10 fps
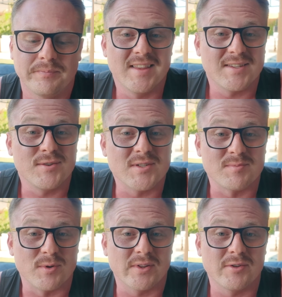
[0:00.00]
This uses
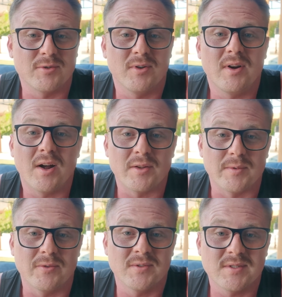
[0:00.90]
birth control on the
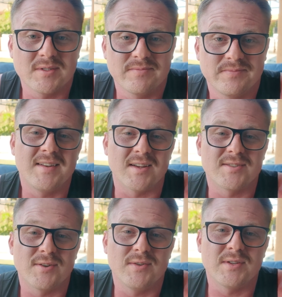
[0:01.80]
rodents. It does
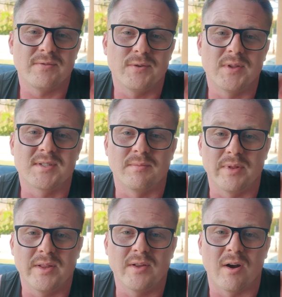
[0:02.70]
so using food that's
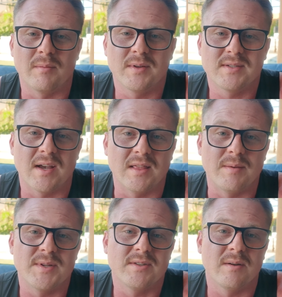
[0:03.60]
completely harmless and
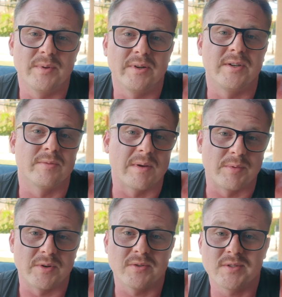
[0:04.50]
limits their ability to
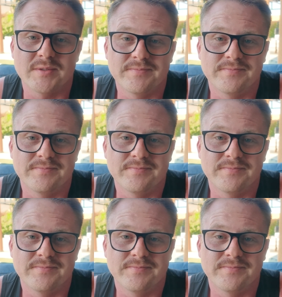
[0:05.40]
reproduce.